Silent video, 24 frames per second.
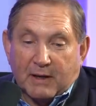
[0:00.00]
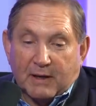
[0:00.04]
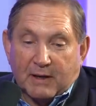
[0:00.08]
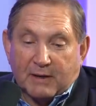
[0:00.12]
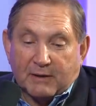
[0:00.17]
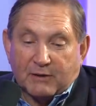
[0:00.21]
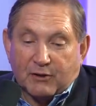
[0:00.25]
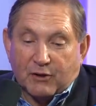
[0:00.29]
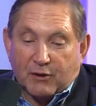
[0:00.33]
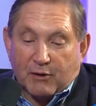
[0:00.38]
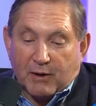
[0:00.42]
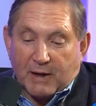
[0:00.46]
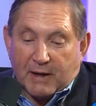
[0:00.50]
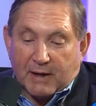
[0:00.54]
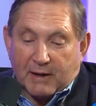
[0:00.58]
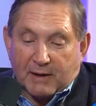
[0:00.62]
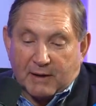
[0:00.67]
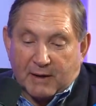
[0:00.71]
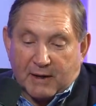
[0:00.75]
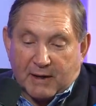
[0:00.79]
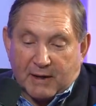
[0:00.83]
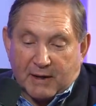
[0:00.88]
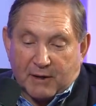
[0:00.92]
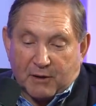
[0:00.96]
You know,
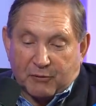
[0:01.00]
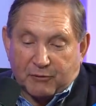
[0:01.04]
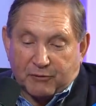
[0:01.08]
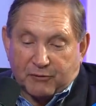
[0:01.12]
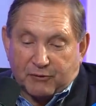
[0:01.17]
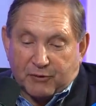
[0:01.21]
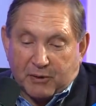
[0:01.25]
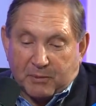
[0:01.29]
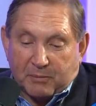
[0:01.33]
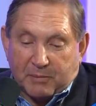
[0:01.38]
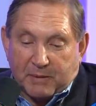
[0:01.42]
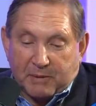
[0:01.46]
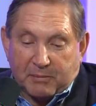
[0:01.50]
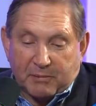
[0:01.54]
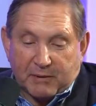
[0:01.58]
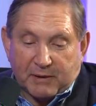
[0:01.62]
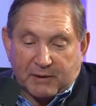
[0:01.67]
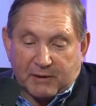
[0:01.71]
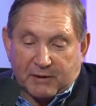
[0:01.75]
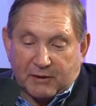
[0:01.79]
I always tell people,